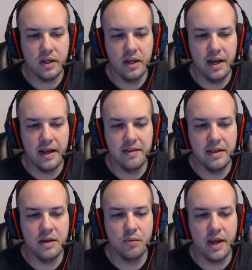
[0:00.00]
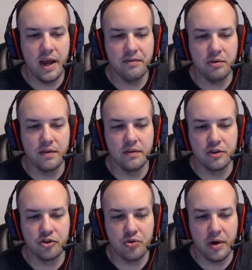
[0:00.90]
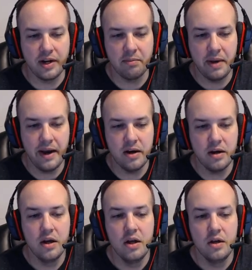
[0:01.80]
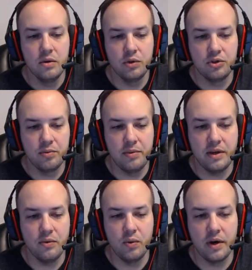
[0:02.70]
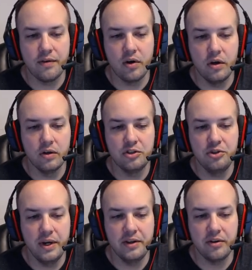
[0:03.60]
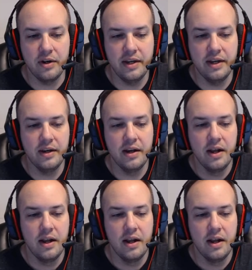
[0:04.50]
and then we have to give it the trading pair, which would be whatever alt you enter in,